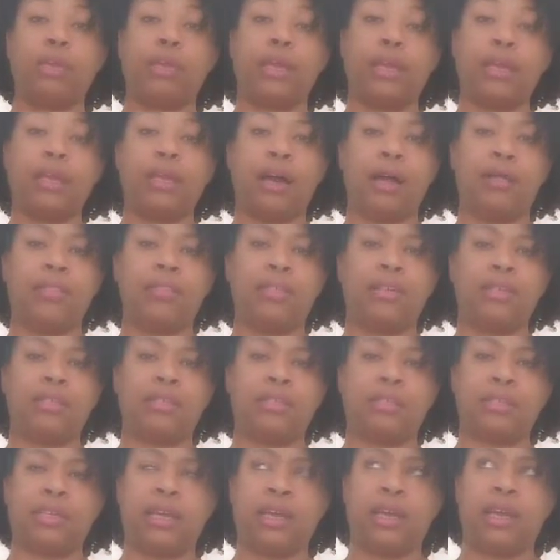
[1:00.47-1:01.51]
And I got
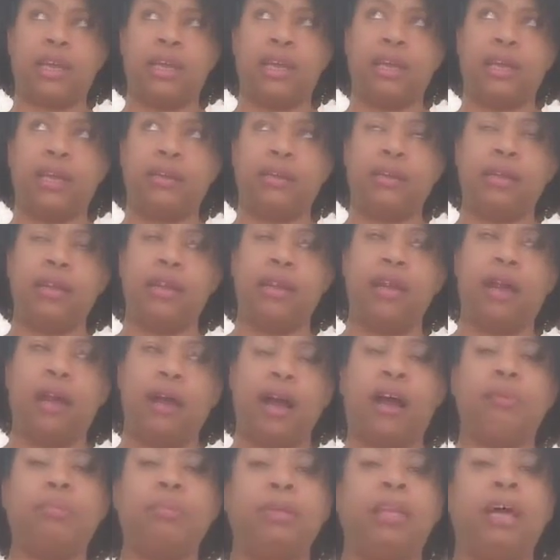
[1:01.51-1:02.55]
this at
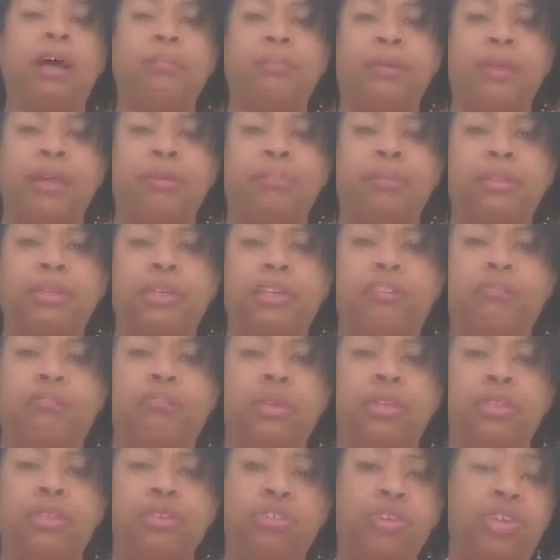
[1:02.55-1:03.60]
Hobby Lobby, I believe,
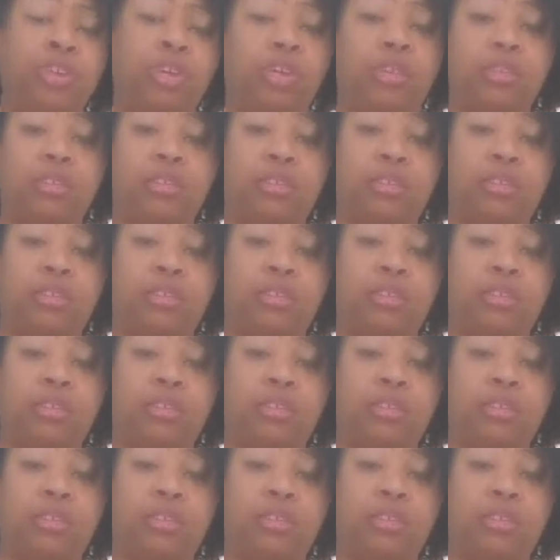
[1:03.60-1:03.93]
but you can get